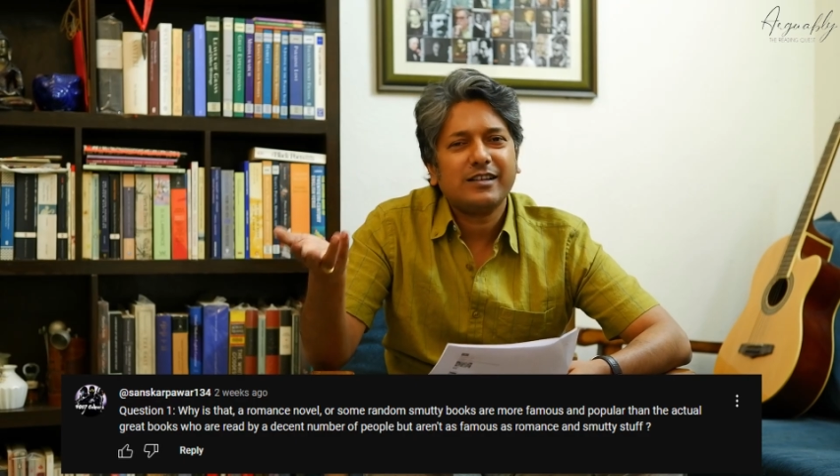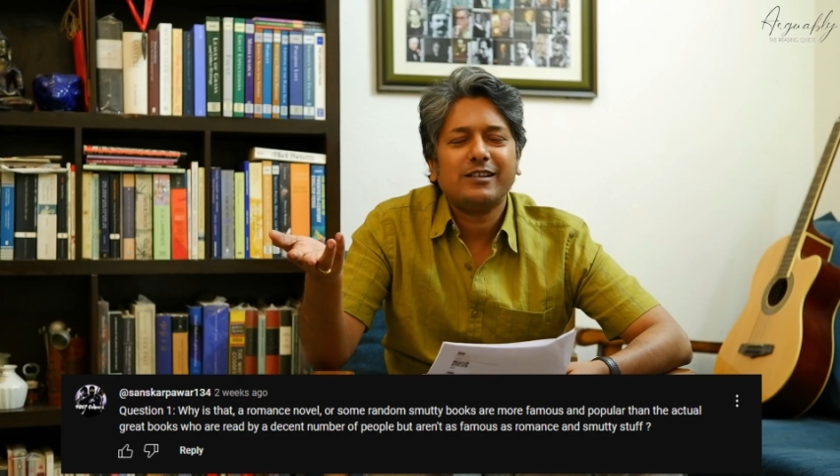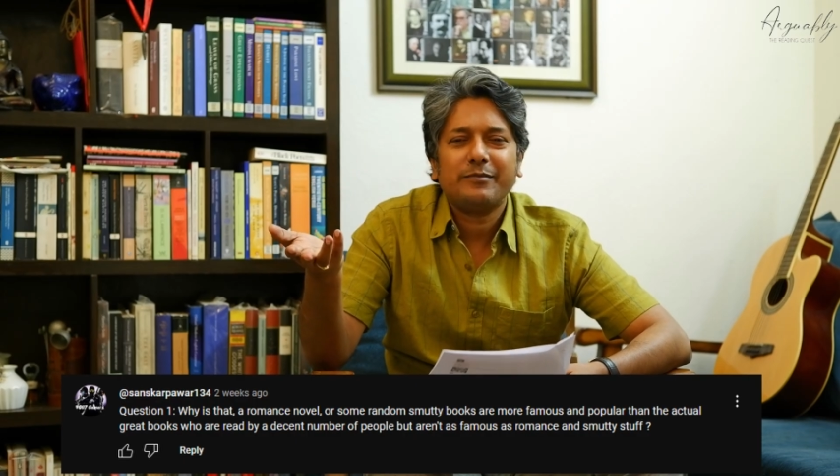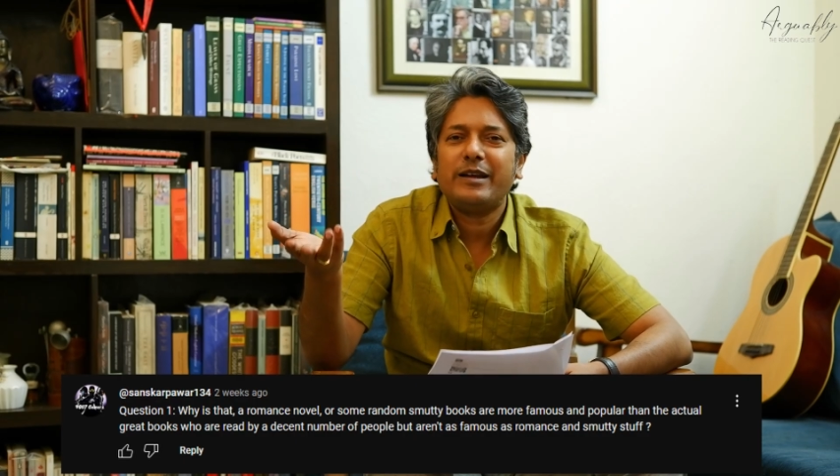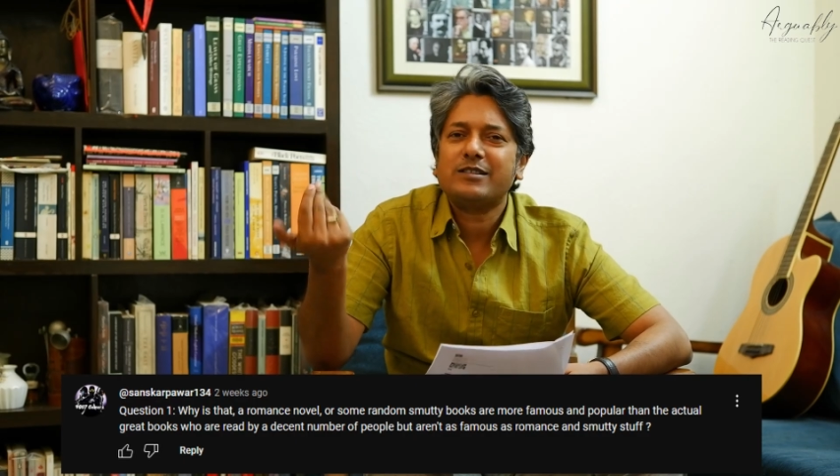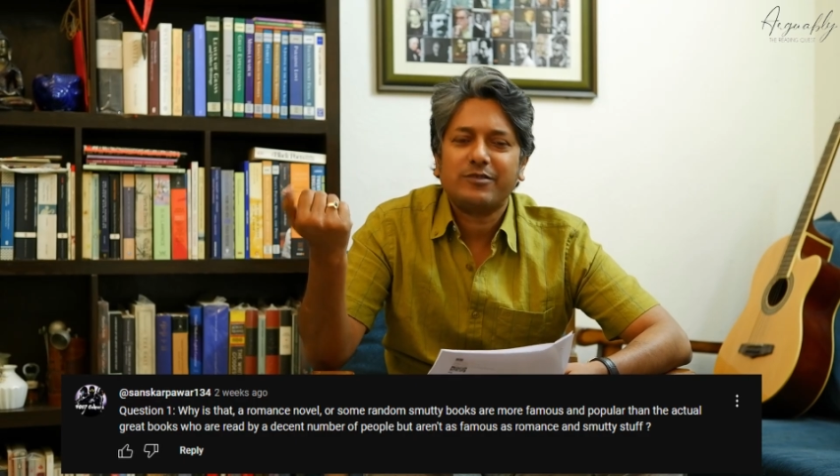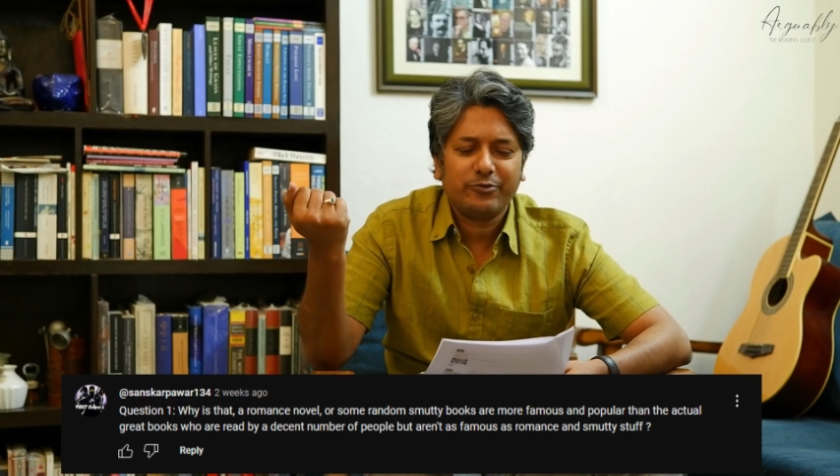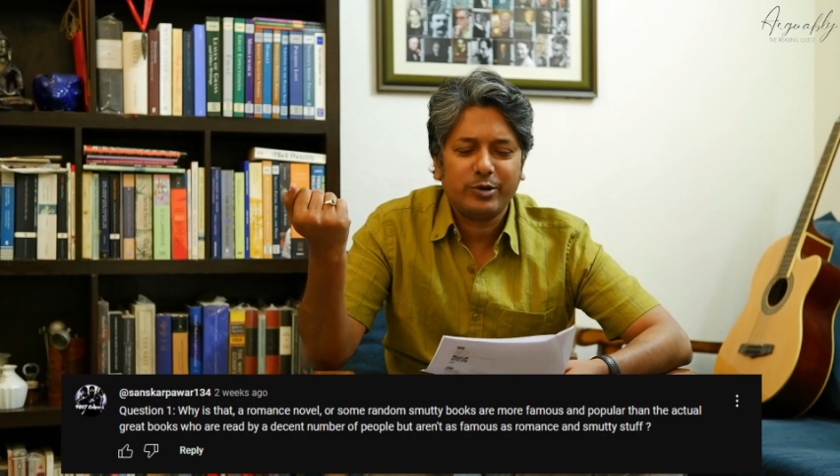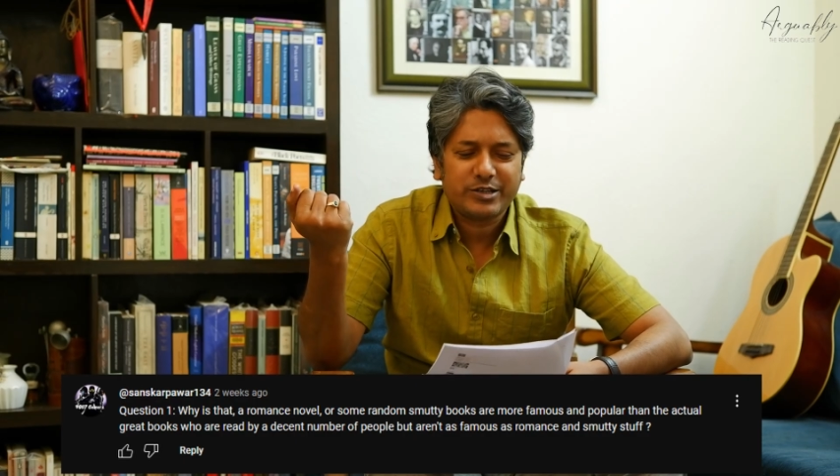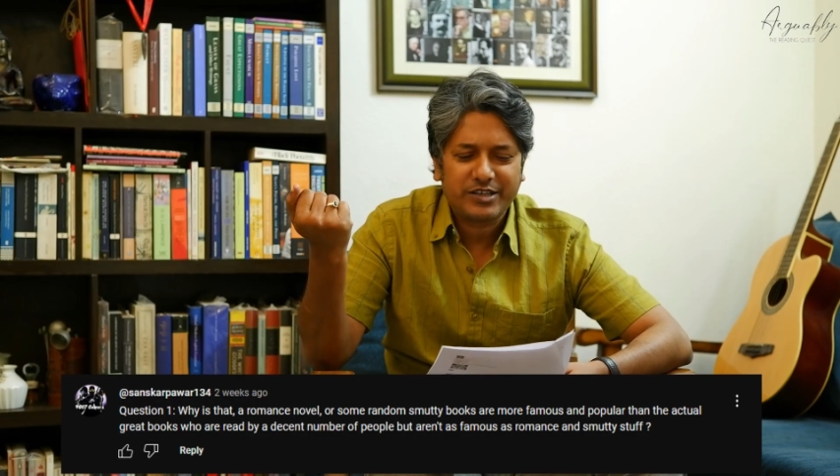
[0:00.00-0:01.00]
that still
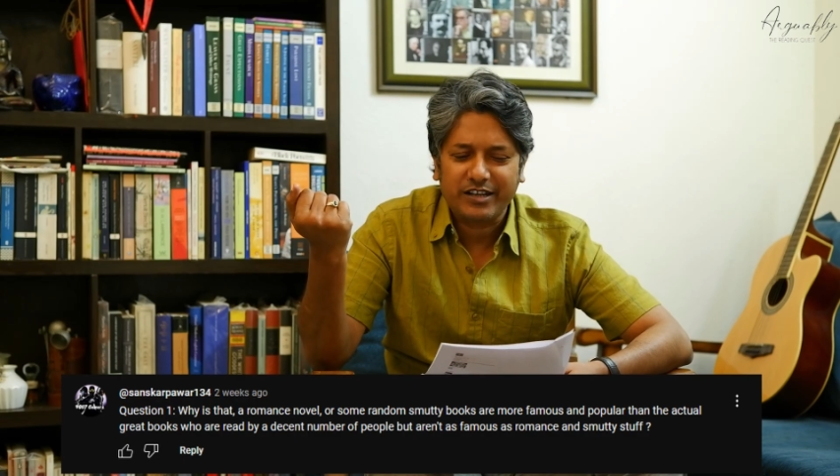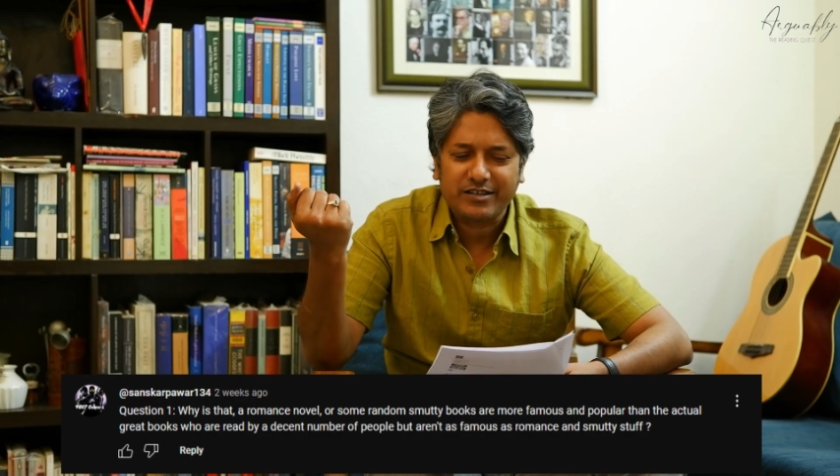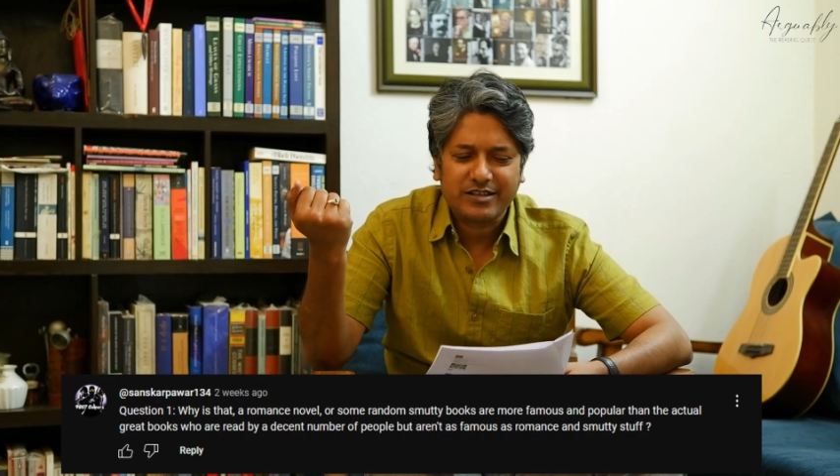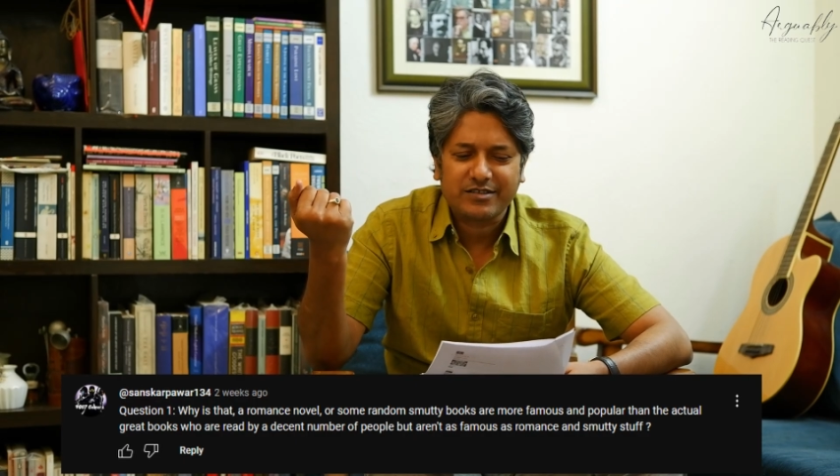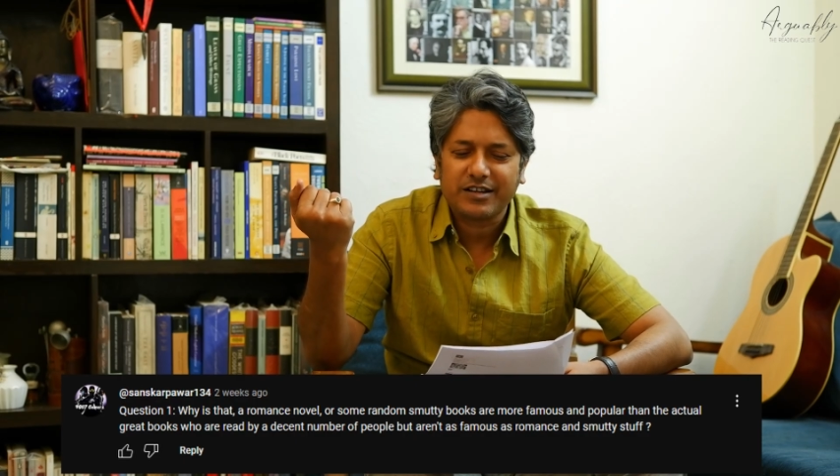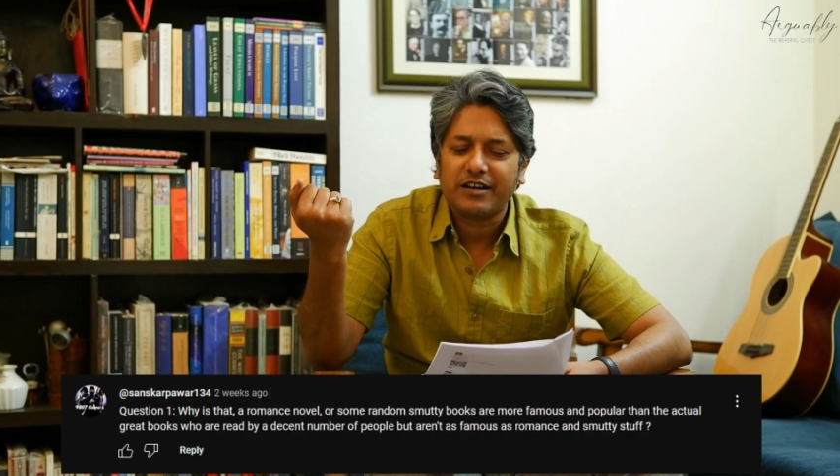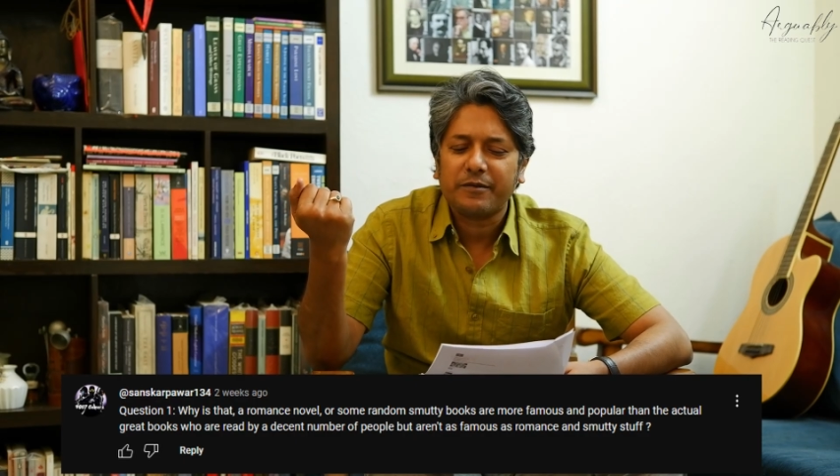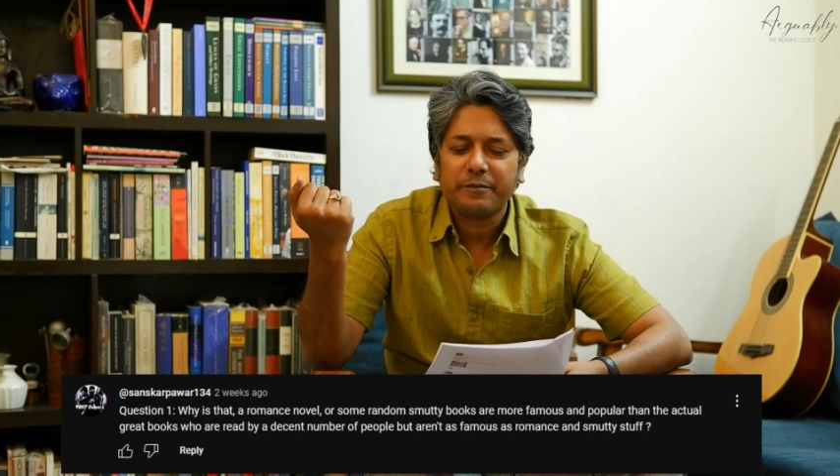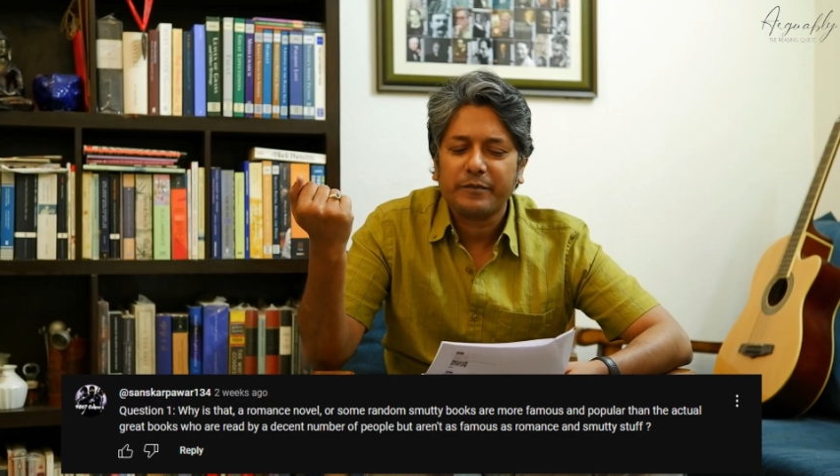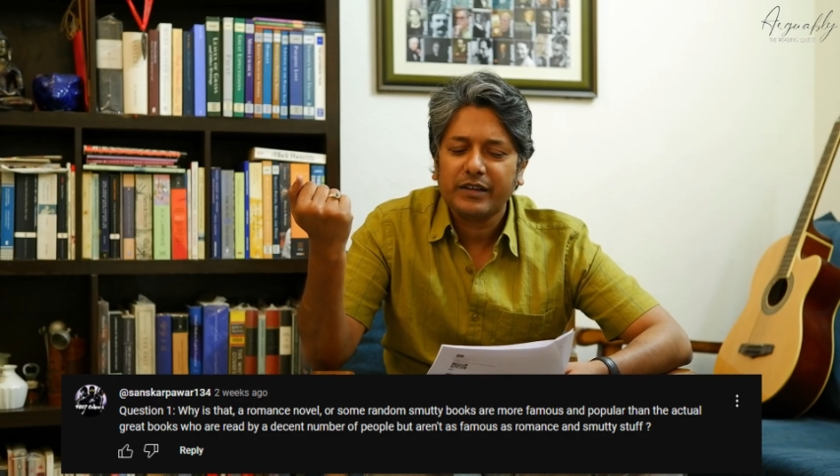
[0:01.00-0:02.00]
remains a foolish thing,
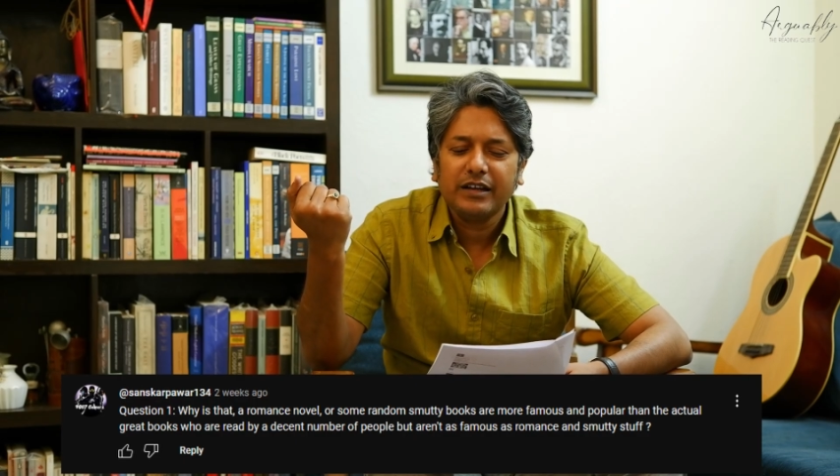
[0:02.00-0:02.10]
Sanskar.